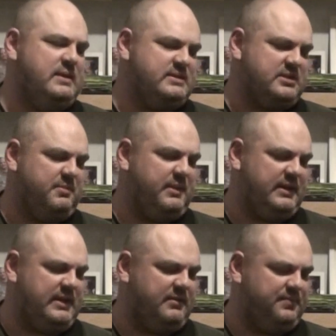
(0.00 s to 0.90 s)
So, I
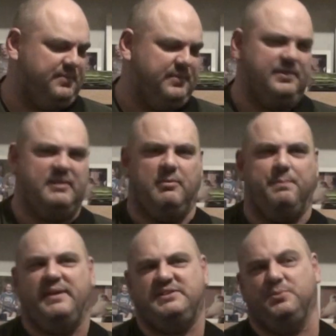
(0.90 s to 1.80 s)
mean, there are
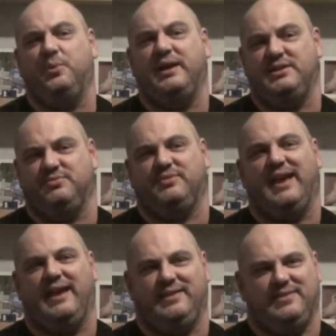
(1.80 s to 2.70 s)
better ways of
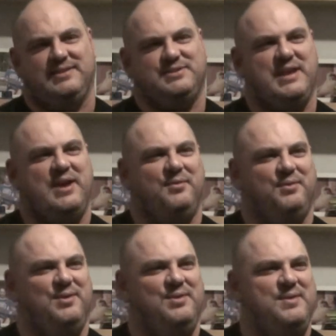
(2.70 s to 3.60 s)
getting this sound.